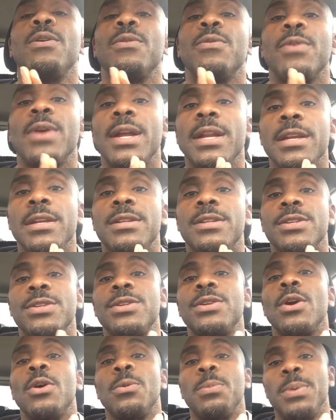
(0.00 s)
ready to
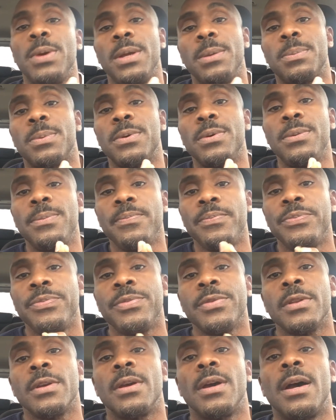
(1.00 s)
show people.
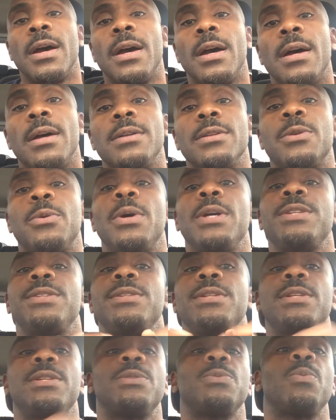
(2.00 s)
The question
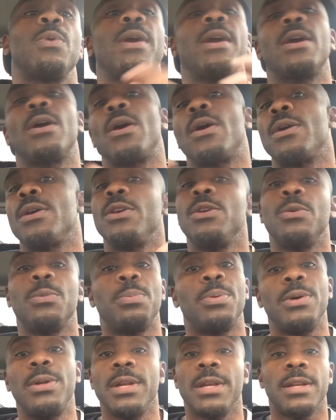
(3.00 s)
is, where are you
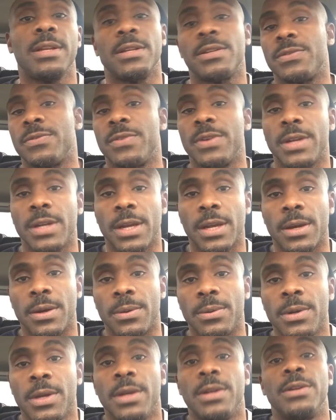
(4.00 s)
putting this video?
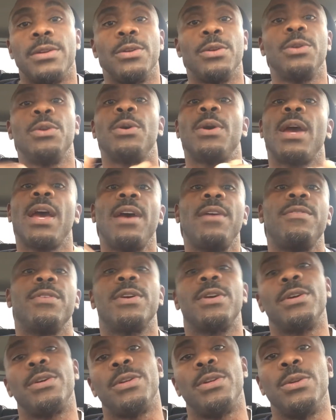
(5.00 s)
Do you have a
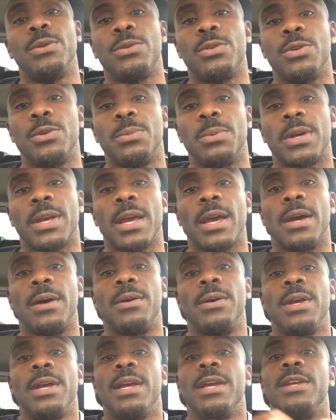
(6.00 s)
good YouTube account?
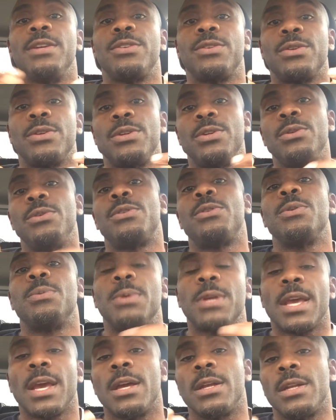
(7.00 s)
Is your YouTube
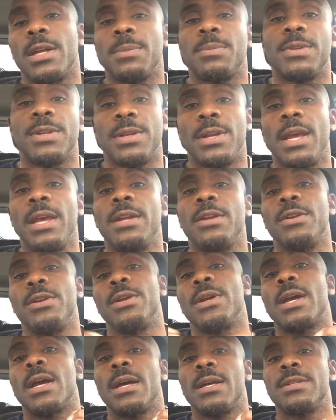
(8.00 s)
account up to date? Are you
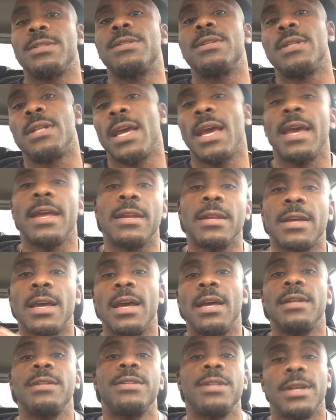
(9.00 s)
constantly adding
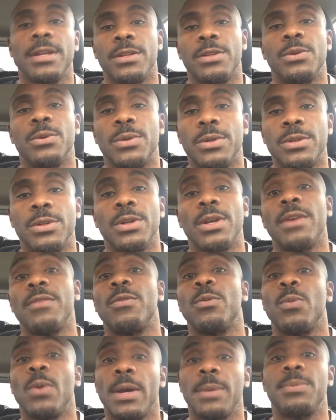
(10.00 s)
content to it? Do you have a
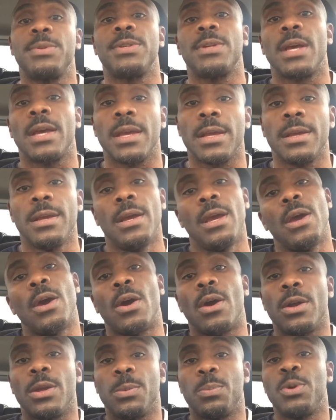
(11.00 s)
website?
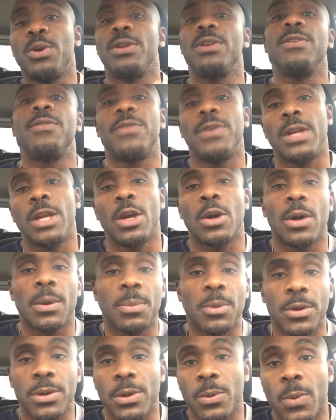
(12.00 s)
Are you putting your video up
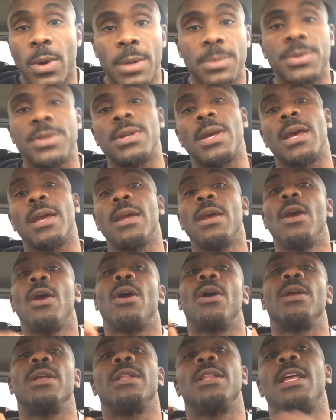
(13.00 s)
on your website?
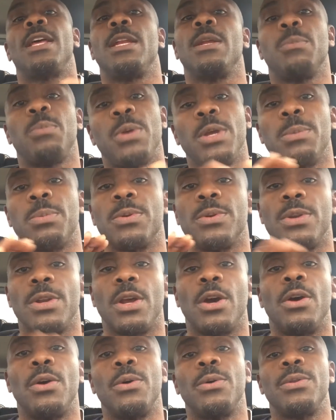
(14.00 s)
Are you letting people
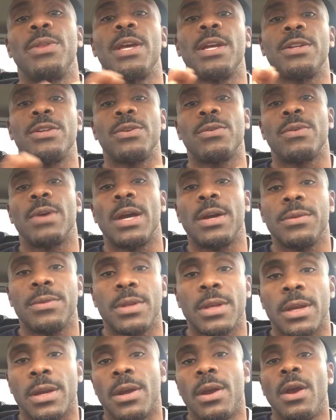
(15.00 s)
know that you're out
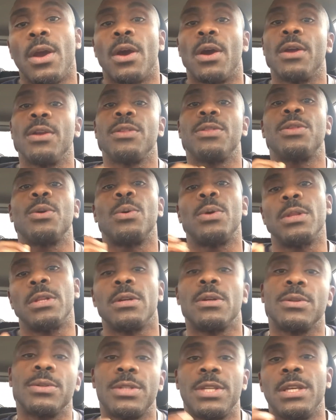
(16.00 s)
there? Are you throwing
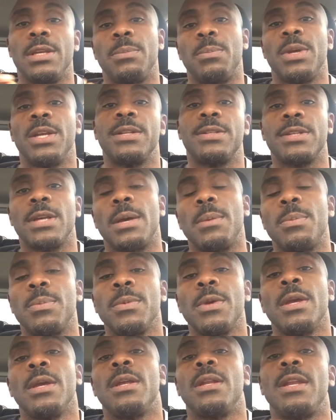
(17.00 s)
little tidbits up
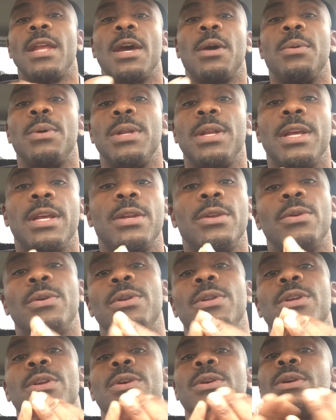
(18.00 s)
now and then
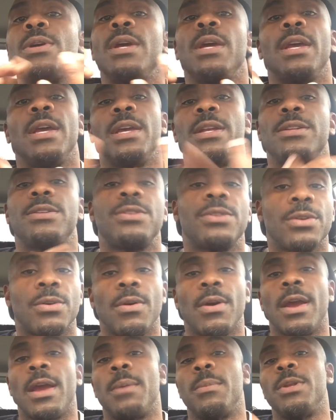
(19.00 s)
on your
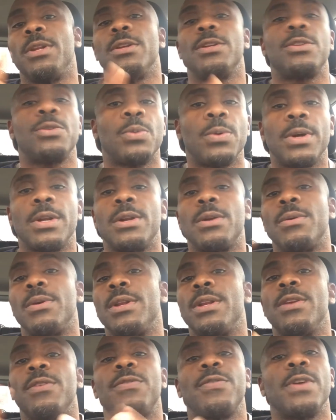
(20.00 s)
Instagram and your Twitter
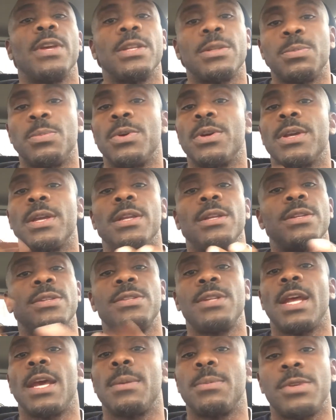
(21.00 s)
and your Facebook and your
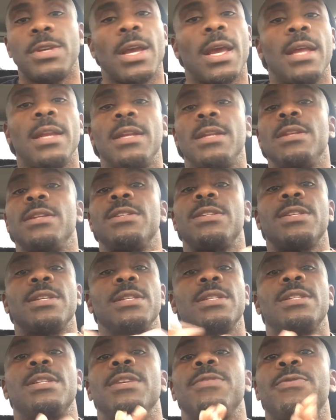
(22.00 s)
Snapchat and your
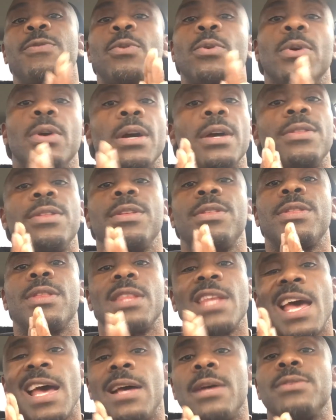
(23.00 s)
64 other
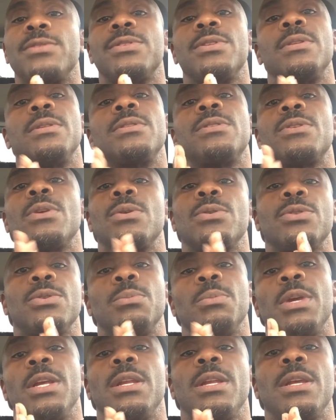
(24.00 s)
thousand social
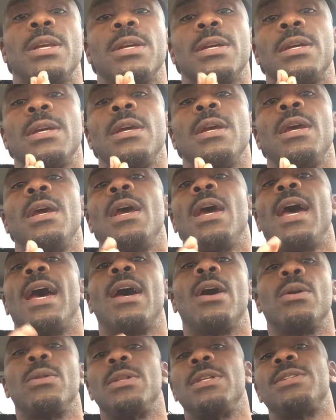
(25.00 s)
media
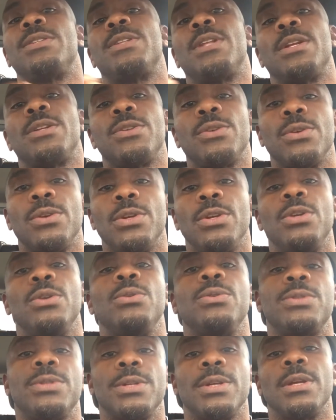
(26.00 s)
outlets that you're
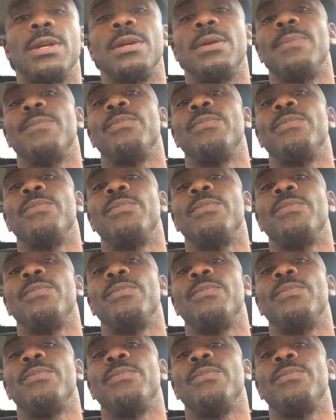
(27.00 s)
using